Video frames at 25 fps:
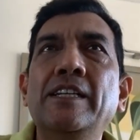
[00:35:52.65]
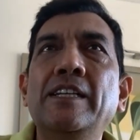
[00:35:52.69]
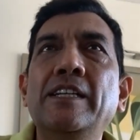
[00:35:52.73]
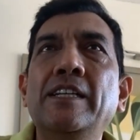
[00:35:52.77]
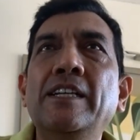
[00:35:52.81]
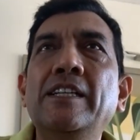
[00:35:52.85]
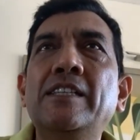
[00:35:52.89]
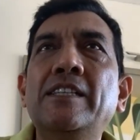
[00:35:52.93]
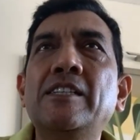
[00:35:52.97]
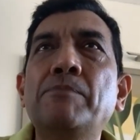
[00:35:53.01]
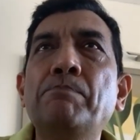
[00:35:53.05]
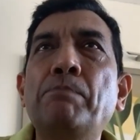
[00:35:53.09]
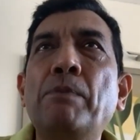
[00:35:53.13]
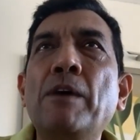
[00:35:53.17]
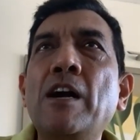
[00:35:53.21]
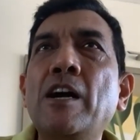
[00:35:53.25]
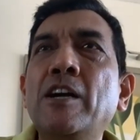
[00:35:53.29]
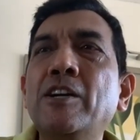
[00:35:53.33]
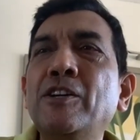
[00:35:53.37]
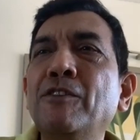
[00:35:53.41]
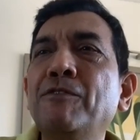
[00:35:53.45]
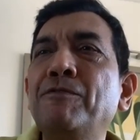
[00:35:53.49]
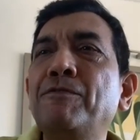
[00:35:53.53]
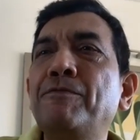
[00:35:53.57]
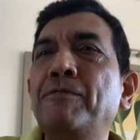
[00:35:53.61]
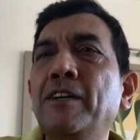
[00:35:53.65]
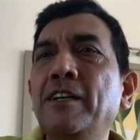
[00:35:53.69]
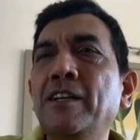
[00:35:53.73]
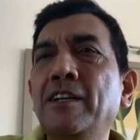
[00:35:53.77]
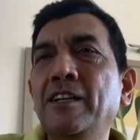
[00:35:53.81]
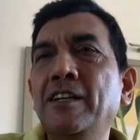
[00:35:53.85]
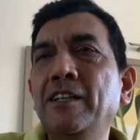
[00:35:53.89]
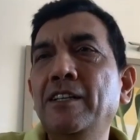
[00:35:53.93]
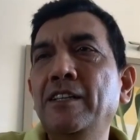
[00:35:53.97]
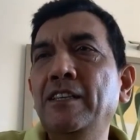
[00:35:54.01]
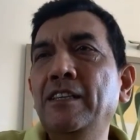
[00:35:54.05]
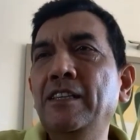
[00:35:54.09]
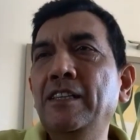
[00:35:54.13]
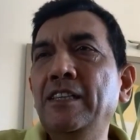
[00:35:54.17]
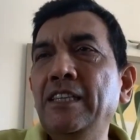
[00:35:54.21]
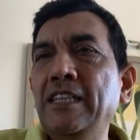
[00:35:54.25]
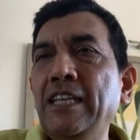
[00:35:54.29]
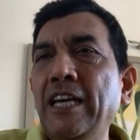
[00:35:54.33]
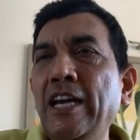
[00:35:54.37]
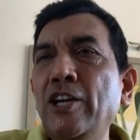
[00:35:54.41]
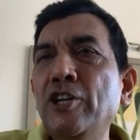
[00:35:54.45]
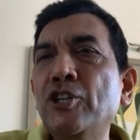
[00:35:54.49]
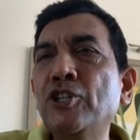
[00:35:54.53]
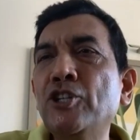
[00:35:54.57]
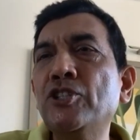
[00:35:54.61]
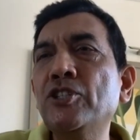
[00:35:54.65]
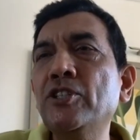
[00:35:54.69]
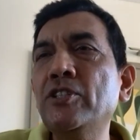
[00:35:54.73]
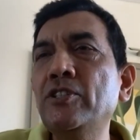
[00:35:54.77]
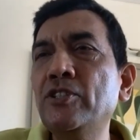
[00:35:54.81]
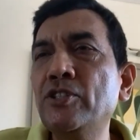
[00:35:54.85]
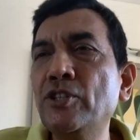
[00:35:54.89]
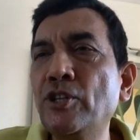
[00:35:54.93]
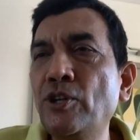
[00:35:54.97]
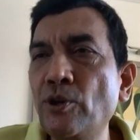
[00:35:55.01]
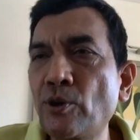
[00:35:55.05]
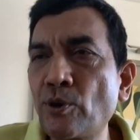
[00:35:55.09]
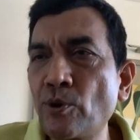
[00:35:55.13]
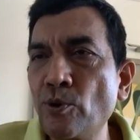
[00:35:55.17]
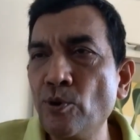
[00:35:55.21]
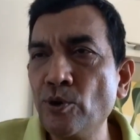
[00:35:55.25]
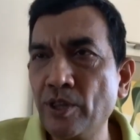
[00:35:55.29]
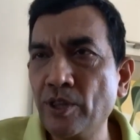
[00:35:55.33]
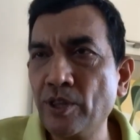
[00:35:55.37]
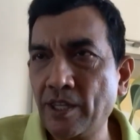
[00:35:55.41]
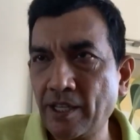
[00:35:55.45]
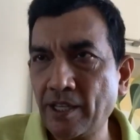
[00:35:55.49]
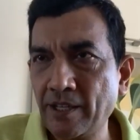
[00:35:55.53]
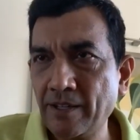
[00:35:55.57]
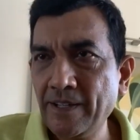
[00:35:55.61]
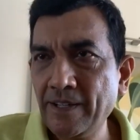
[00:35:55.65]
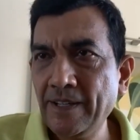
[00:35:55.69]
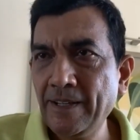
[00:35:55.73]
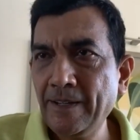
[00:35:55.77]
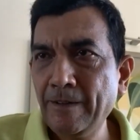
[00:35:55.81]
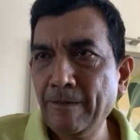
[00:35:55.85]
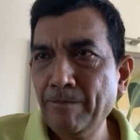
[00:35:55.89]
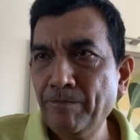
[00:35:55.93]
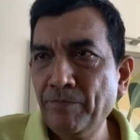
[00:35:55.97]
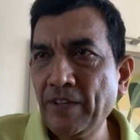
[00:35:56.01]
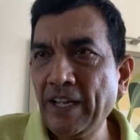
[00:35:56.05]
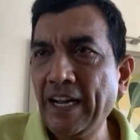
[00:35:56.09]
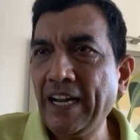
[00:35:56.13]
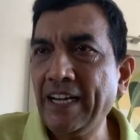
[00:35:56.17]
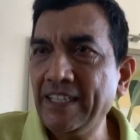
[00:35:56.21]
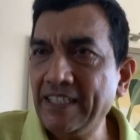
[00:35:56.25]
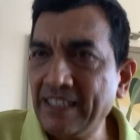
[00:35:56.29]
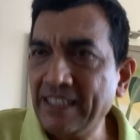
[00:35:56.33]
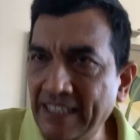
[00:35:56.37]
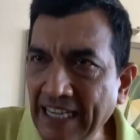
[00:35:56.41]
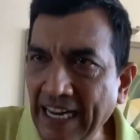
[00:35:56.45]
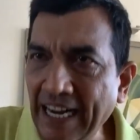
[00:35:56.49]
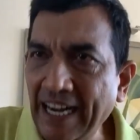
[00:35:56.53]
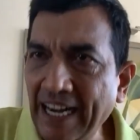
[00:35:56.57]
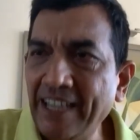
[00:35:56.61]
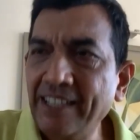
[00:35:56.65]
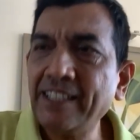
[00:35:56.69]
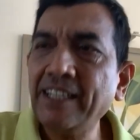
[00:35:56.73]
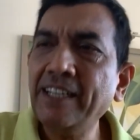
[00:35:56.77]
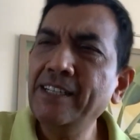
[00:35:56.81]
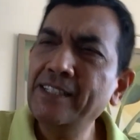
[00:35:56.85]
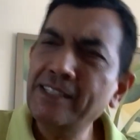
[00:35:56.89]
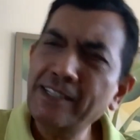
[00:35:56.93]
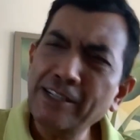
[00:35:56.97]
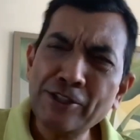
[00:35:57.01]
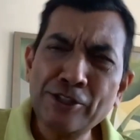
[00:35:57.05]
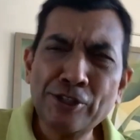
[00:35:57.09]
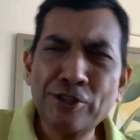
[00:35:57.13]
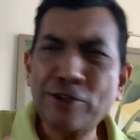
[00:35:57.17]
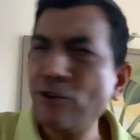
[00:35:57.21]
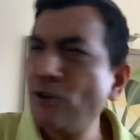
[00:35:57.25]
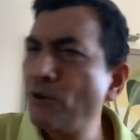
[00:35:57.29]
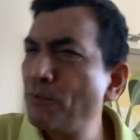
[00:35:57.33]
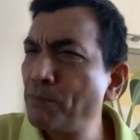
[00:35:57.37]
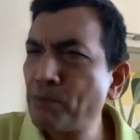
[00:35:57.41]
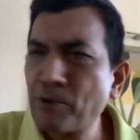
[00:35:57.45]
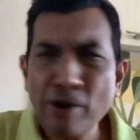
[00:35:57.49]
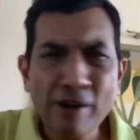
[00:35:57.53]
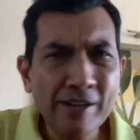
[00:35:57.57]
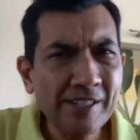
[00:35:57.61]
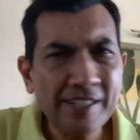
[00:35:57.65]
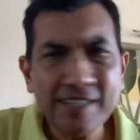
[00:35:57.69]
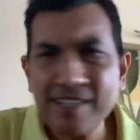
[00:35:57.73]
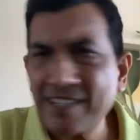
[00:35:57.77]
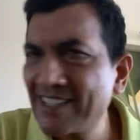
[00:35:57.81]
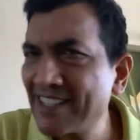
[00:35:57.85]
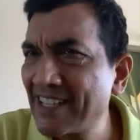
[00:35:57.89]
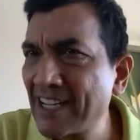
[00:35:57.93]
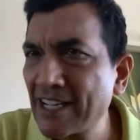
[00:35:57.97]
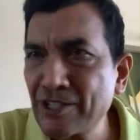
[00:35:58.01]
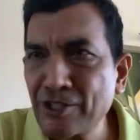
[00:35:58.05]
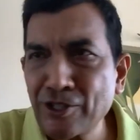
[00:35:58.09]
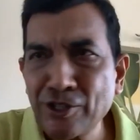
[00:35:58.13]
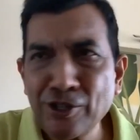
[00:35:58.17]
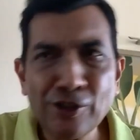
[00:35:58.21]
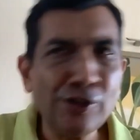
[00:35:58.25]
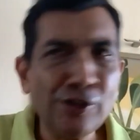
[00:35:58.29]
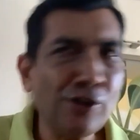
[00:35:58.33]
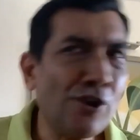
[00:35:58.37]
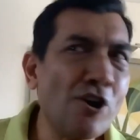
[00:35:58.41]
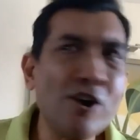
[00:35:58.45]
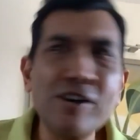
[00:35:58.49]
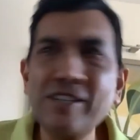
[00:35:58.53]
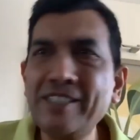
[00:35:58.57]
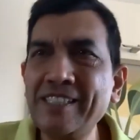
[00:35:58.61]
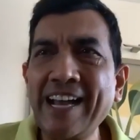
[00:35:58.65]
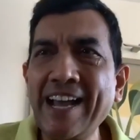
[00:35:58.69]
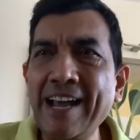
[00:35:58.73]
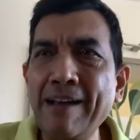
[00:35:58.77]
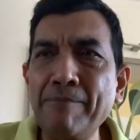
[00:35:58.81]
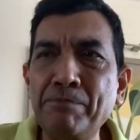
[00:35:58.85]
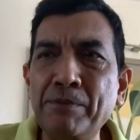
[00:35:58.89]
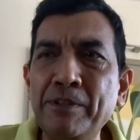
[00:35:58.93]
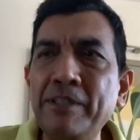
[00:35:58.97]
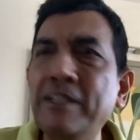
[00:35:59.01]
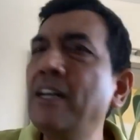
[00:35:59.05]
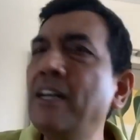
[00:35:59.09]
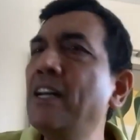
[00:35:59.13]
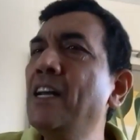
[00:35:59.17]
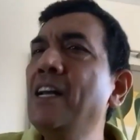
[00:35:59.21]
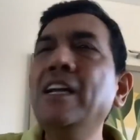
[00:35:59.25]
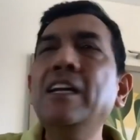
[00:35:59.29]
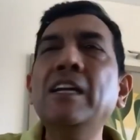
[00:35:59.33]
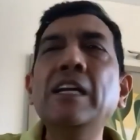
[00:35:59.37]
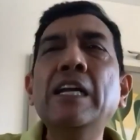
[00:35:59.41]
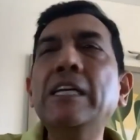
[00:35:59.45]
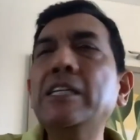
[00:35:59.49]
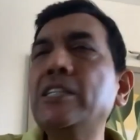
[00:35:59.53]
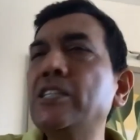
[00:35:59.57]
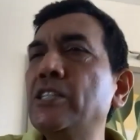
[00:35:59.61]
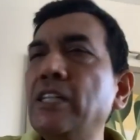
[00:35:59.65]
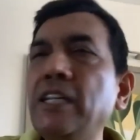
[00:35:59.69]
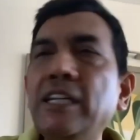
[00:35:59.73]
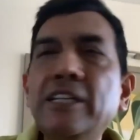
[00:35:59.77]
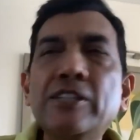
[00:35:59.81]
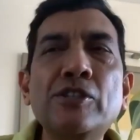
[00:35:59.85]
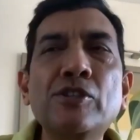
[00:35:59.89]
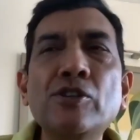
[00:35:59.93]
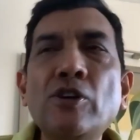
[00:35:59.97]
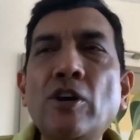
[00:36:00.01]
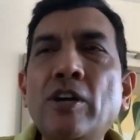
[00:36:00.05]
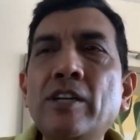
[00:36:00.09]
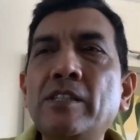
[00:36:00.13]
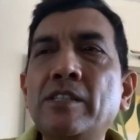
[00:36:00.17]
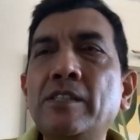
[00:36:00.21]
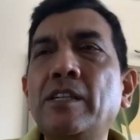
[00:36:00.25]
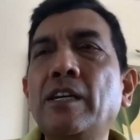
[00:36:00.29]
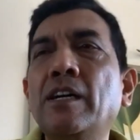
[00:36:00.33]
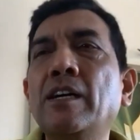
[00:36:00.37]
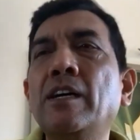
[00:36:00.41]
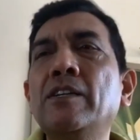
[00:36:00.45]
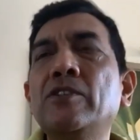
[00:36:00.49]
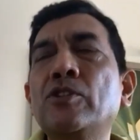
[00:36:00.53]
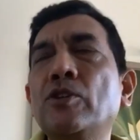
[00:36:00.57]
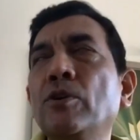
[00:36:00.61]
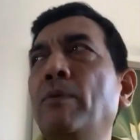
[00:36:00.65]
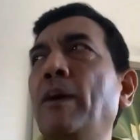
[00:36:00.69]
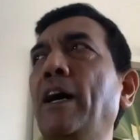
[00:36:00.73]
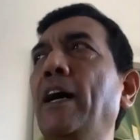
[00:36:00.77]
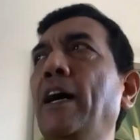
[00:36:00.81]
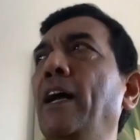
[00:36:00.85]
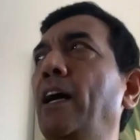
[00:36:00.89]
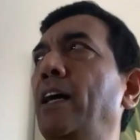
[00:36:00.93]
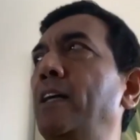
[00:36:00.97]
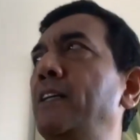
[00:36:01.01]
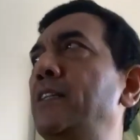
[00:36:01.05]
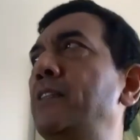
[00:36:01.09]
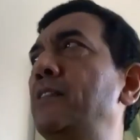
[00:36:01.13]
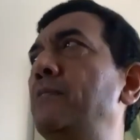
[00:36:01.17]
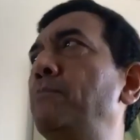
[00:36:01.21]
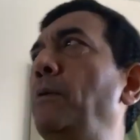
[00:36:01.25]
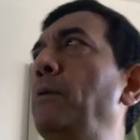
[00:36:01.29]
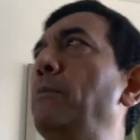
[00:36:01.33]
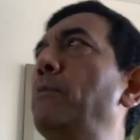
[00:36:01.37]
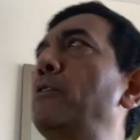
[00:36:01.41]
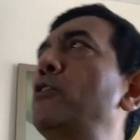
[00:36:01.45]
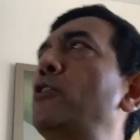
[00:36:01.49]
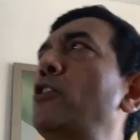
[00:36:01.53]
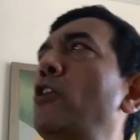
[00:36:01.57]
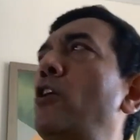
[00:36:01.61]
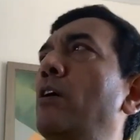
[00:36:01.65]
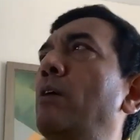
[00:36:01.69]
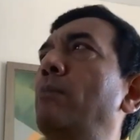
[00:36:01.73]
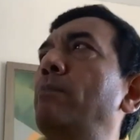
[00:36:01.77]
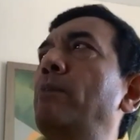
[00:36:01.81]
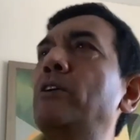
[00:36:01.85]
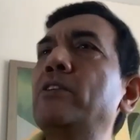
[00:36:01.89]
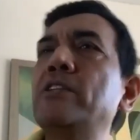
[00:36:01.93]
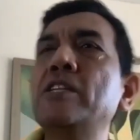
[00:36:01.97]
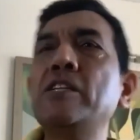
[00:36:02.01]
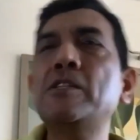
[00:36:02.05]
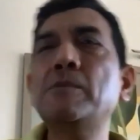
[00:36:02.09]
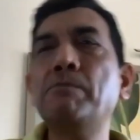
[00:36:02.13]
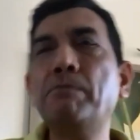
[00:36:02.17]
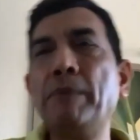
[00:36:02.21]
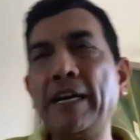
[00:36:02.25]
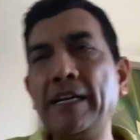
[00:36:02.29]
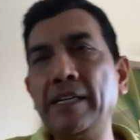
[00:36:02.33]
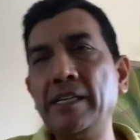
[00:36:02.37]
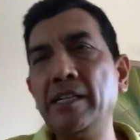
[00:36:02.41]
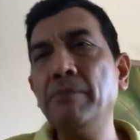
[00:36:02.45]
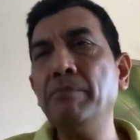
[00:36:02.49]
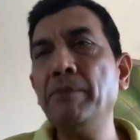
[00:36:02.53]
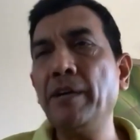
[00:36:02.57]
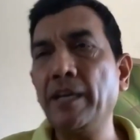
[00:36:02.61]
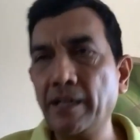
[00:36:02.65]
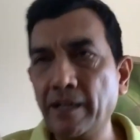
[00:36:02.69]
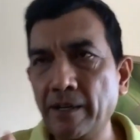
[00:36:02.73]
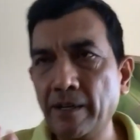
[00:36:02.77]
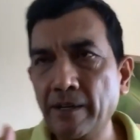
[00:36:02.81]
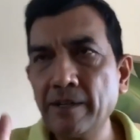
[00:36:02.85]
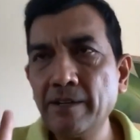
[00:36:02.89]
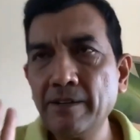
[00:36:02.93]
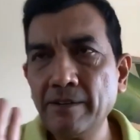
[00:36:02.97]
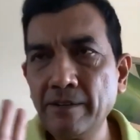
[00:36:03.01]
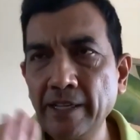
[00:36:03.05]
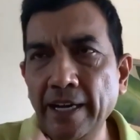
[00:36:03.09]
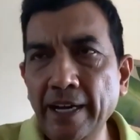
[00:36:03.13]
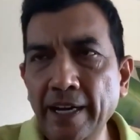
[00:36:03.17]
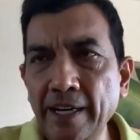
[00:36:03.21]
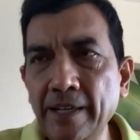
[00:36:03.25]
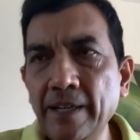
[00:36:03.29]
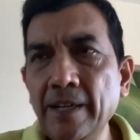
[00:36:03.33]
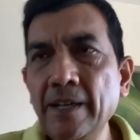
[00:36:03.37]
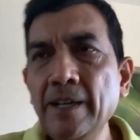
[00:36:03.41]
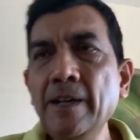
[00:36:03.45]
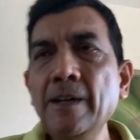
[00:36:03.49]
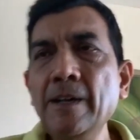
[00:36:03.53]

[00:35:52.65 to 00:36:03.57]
it's part of nation's growth, and that is a slow process. Does not happen. Let's let's not. Uh, so I, I people talk about this pandemic, right?